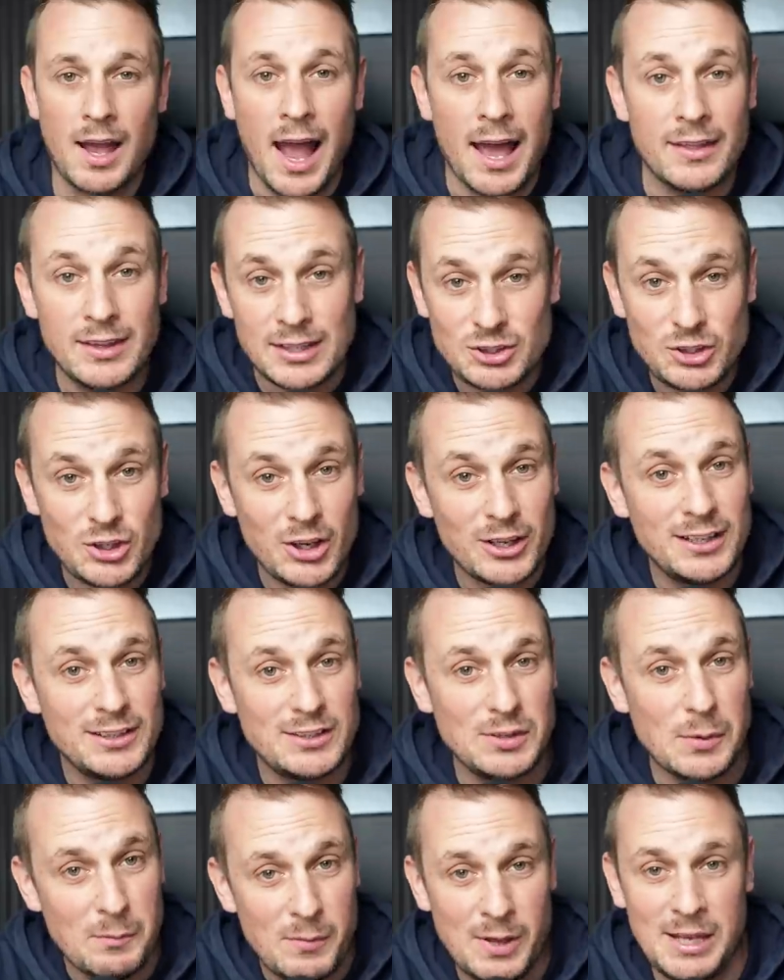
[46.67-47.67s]
And this journey
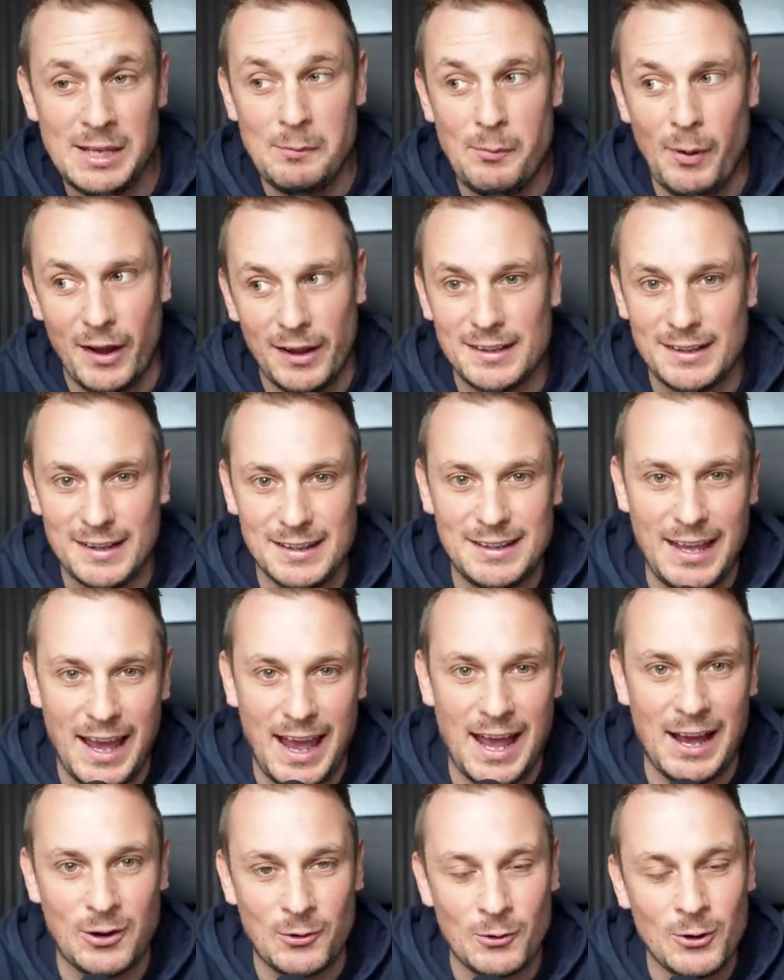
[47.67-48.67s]
to me buying a
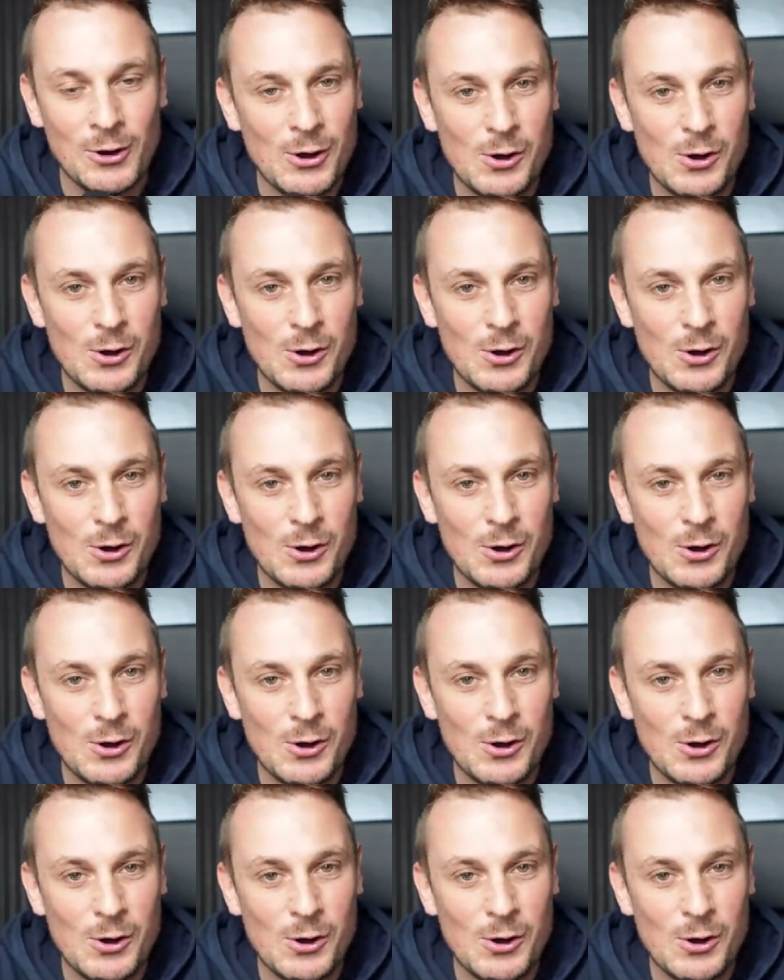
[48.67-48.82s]
cow